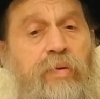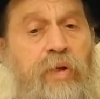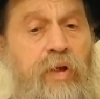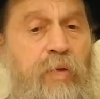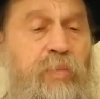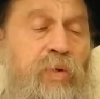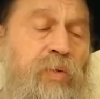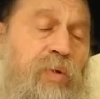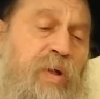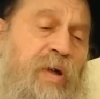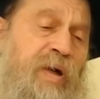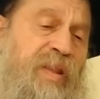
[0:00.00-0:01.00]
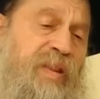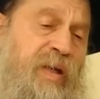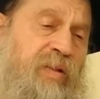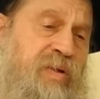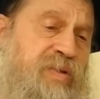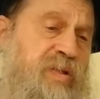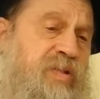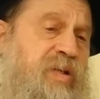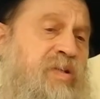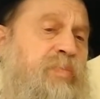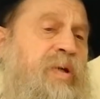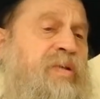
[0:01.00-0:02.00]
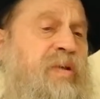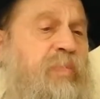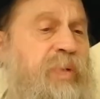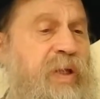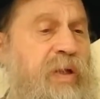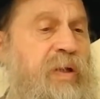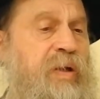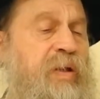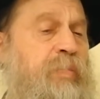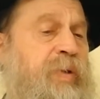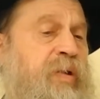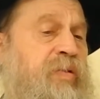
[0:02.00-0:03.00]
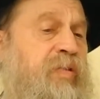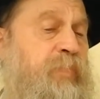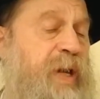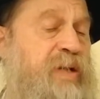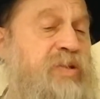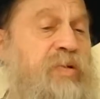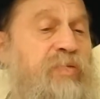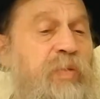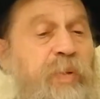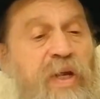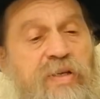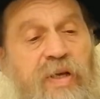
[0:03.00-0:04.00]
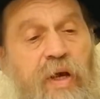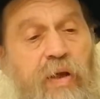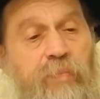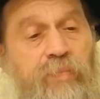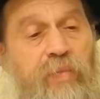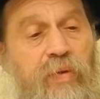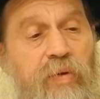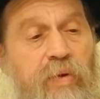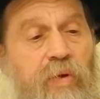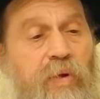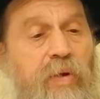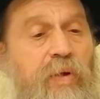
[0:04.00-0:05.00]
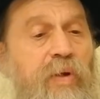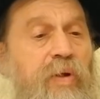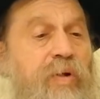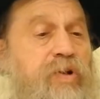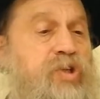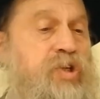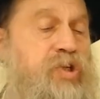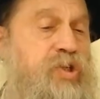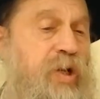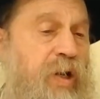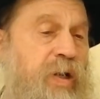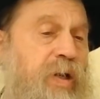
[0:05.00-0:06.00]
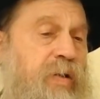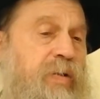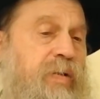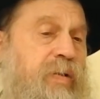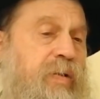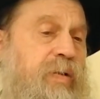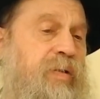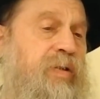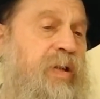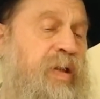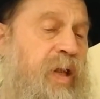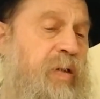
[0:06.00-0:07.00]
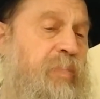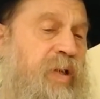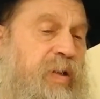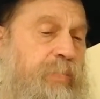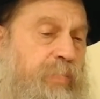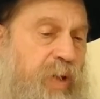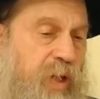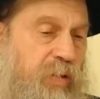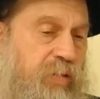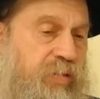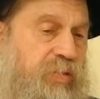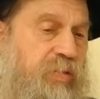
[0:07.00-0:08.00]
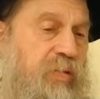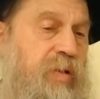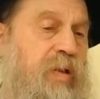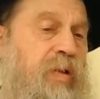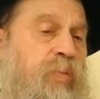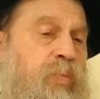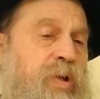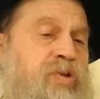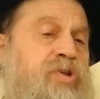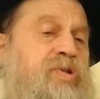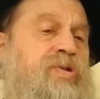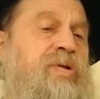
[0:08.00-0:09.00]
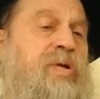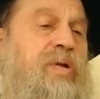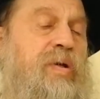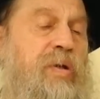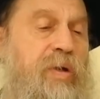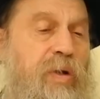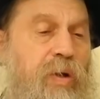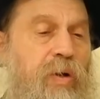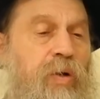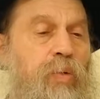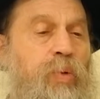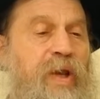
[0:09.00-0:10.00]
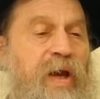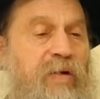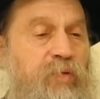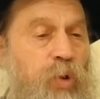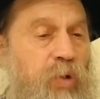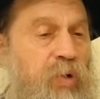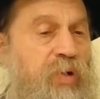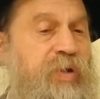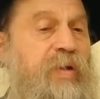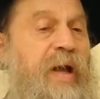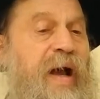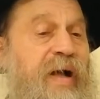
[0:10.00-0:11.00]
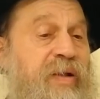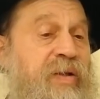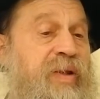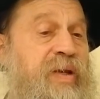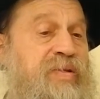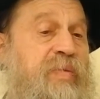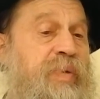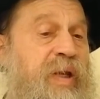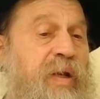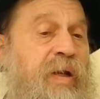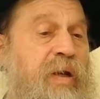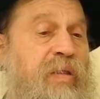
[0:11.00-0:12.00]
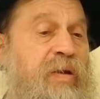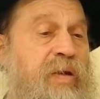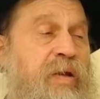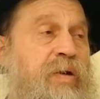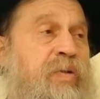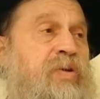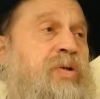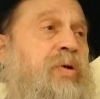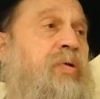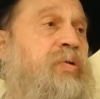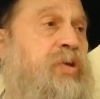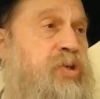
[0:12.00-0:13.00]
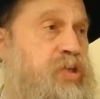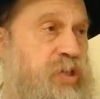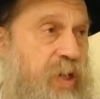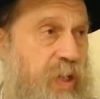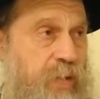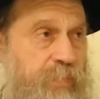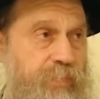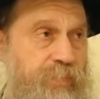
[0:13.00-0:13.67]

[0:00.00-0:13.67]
the Hebrew New Year, and then there's the 6 months that begin in the month of Passover, Pesach. Rosh Hashanah, the name of the month in which we have all the holidays in the beginning of the year, is called Tishrei.